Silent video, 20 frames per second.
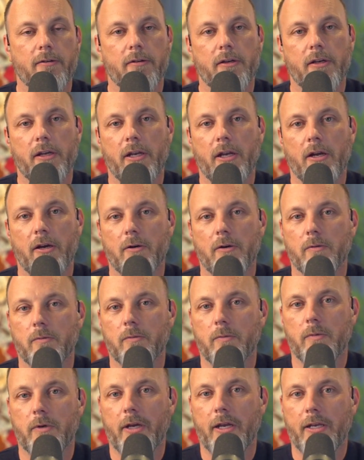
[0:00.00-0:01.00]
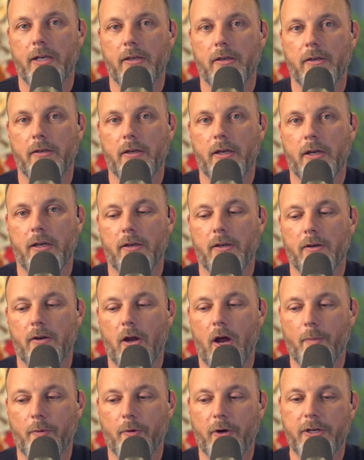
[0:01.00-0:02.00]
in
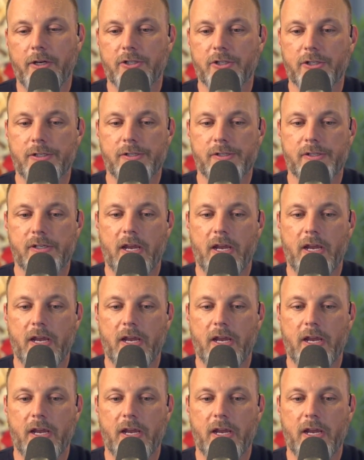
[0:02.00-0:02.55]
operations,